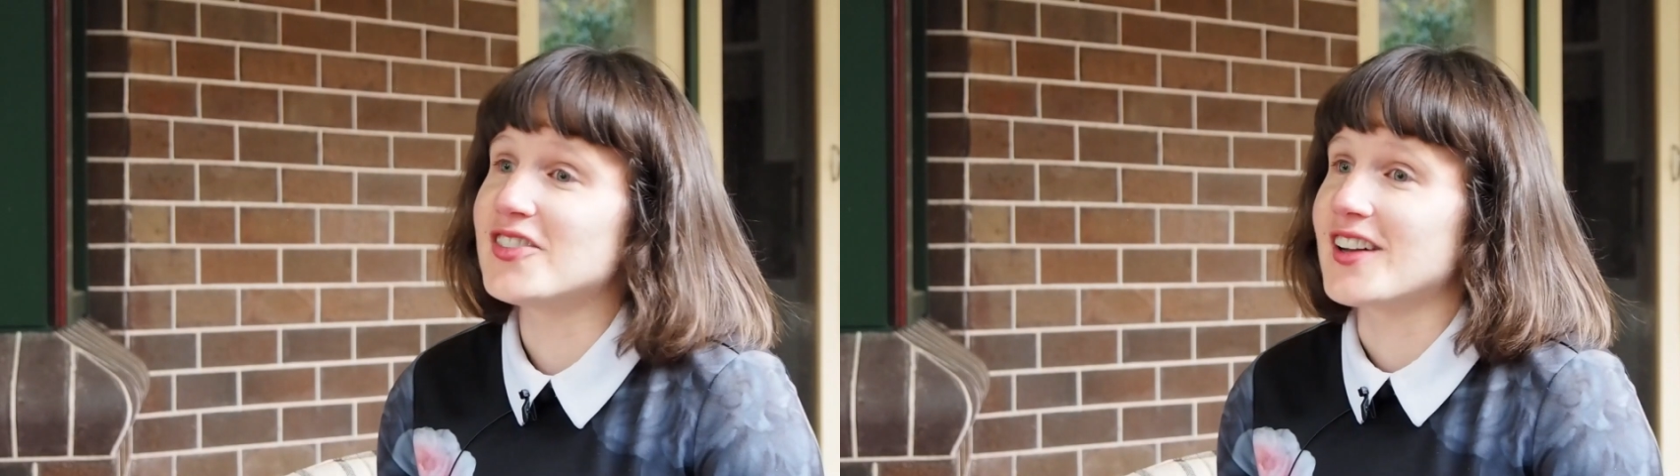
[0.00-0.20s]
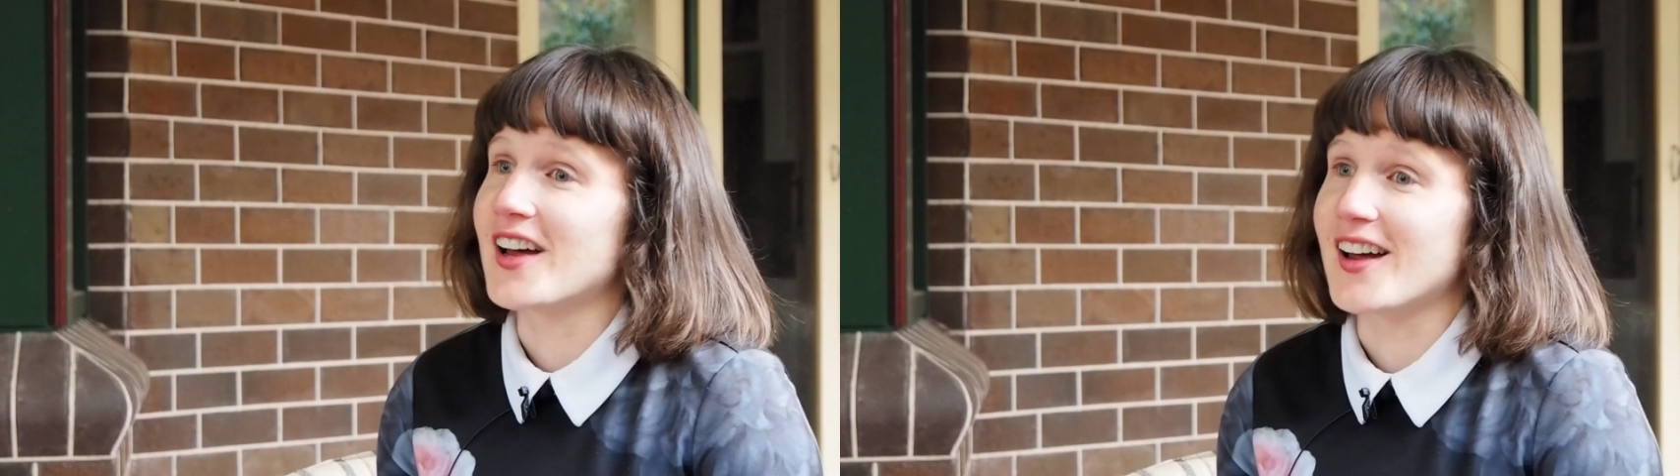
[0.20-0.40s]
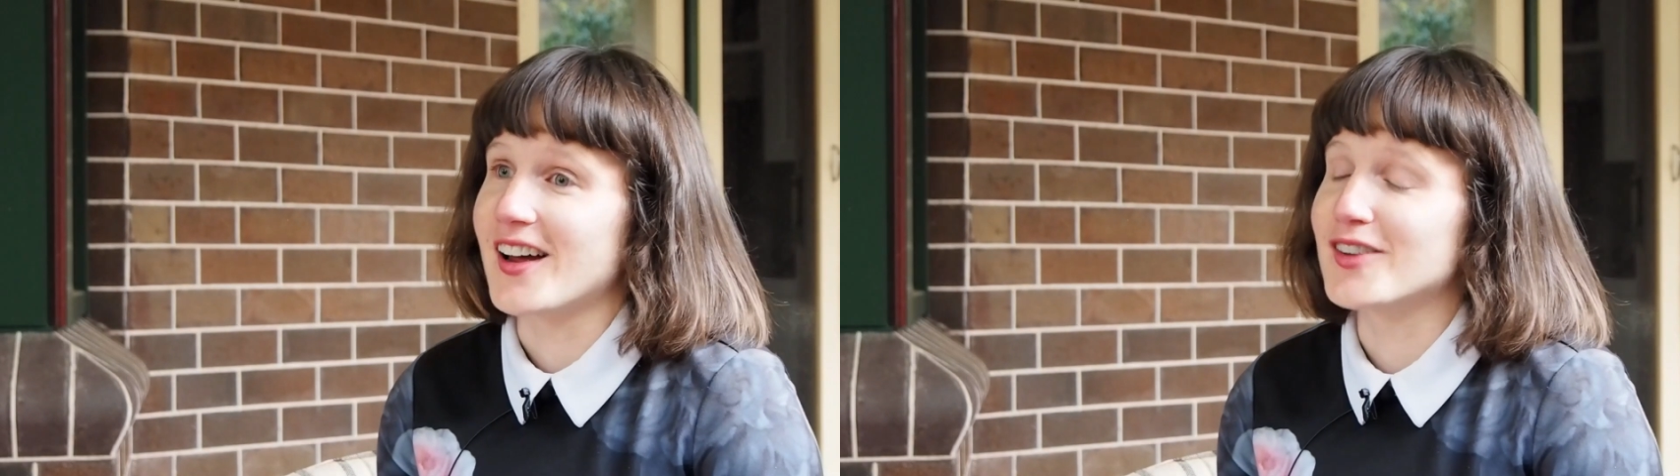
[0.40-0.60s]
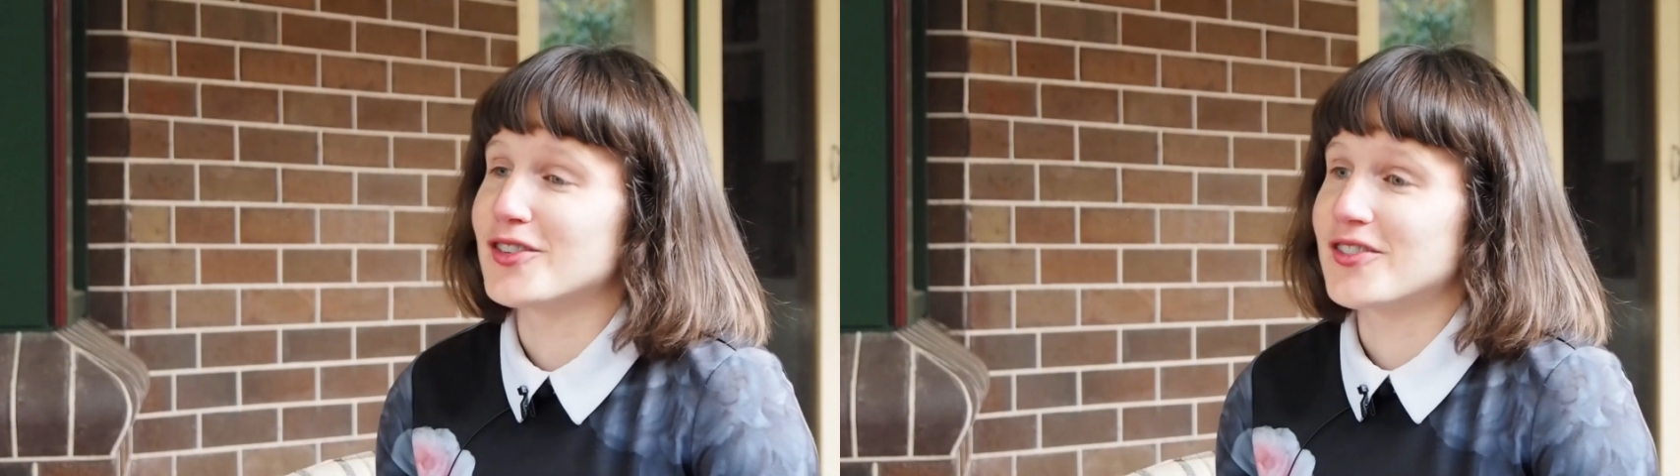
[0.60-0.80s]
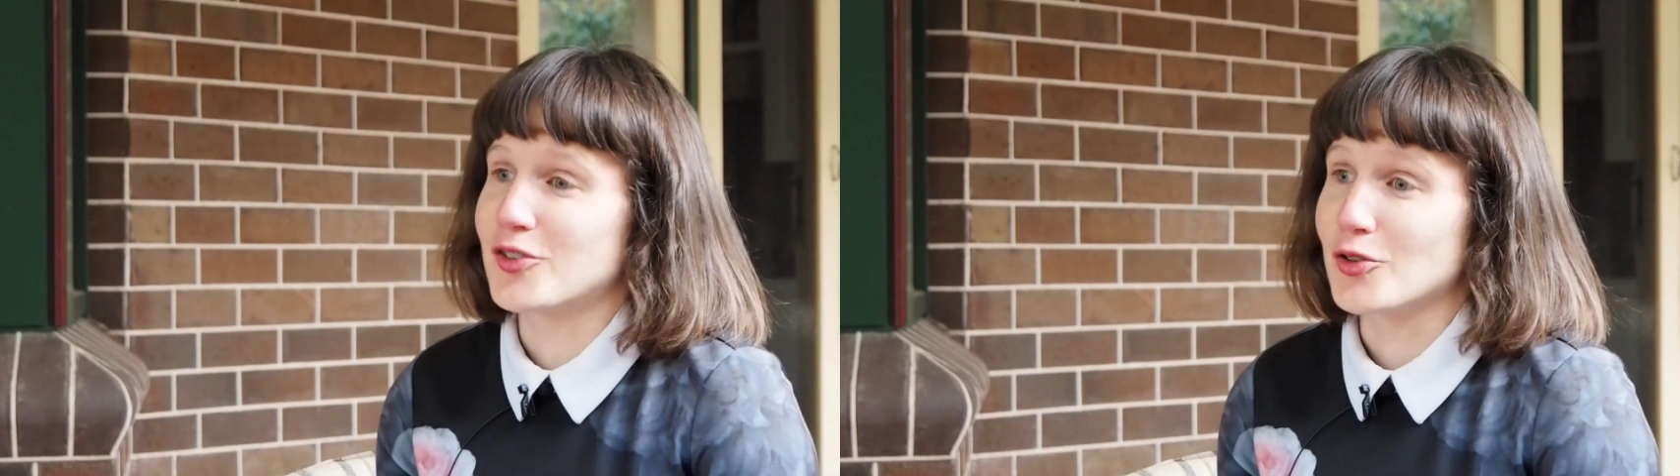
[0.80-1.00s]
and I
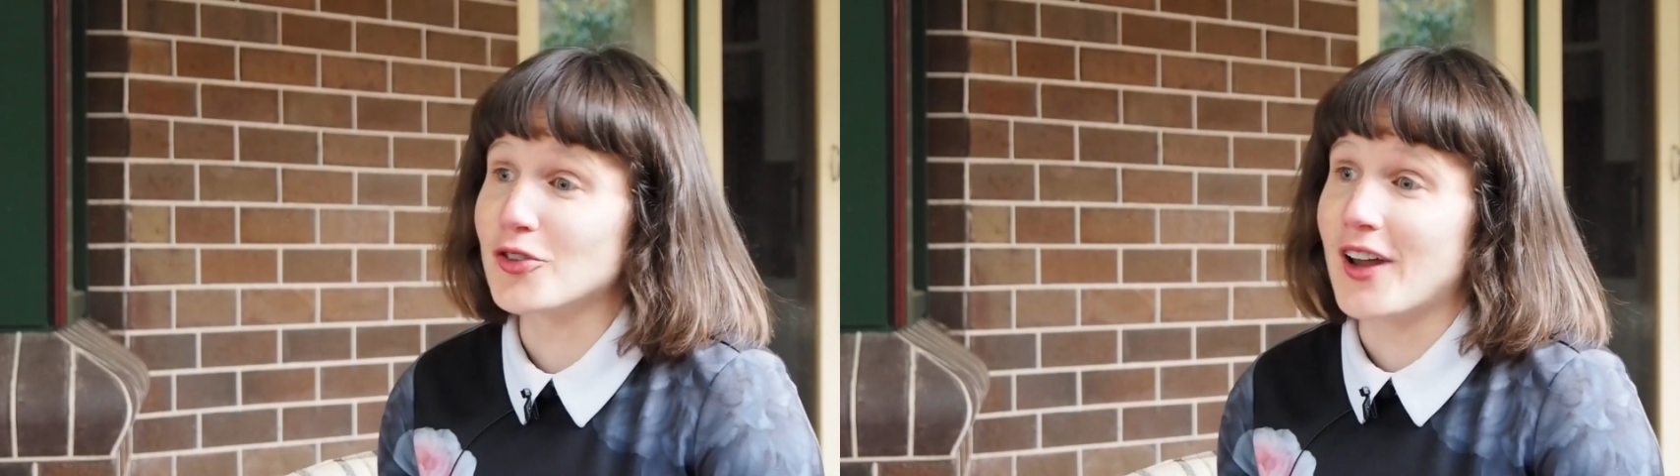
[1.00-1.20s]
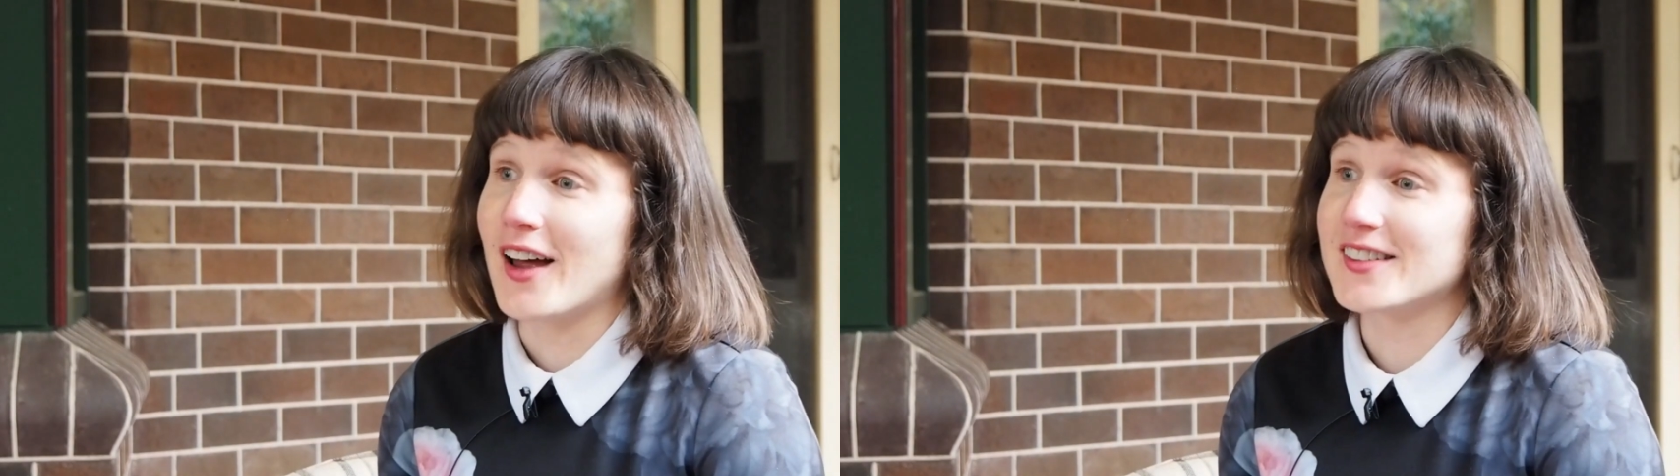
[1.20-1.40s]
do now